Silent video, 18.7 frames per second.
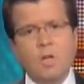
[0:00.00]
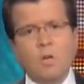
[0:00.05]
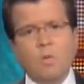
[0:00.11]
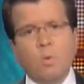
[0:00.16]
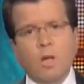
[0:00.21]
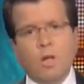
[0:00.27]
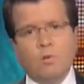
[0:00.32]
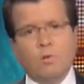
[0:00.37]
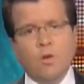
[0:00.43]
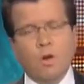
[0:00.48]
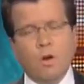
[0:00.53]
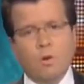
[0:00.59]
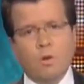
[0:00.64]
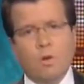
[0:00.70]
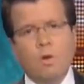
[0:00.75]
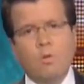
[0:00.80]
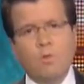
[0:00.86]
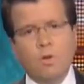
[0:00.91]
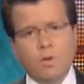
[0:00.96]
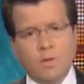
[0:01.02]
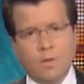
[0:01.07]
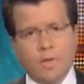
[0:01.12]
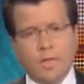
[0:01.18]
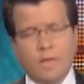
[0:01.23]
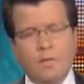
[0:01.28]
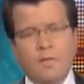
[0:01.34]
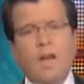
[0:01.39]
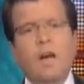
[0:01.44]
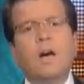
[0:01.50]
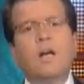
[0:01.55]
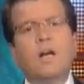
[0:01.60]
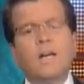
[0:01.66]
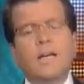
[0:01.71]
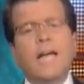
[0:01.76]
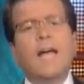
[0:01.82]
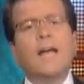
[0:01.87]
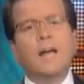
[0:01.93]
was overdoing this,
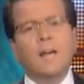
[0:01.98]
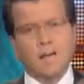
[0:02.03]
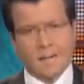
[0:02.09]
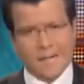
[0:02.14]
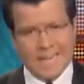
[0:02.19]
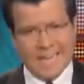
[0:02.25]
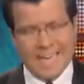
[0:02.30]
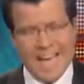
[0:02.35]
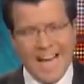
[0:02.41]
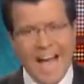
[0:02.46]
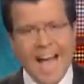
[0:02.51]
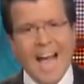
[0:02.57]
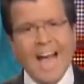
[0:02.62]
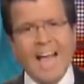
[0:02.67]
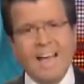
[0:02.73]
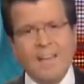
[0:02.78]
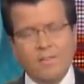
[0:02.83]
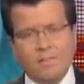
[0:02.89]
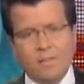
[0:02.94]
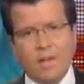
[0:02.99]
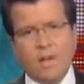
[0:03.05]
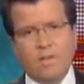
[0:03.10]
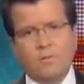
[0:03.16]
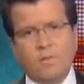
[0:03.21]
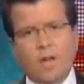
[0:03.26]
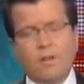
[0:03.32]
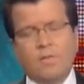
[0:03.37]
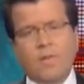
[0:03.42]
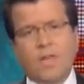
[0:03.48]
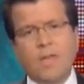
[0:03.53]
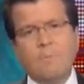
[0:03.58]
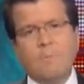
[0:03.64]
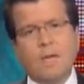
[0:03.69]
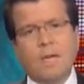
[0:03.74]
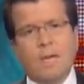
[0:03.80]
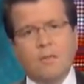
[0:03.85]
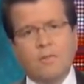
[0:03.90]
again, under the guise of
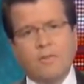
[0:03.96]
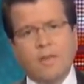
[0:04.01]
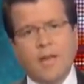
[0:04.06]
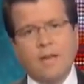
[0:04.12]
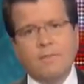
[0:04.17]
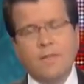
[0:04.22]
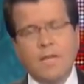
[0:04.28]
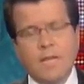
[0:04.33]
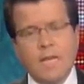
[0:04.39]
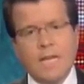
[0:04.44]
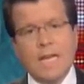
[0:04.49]
keeping us safe.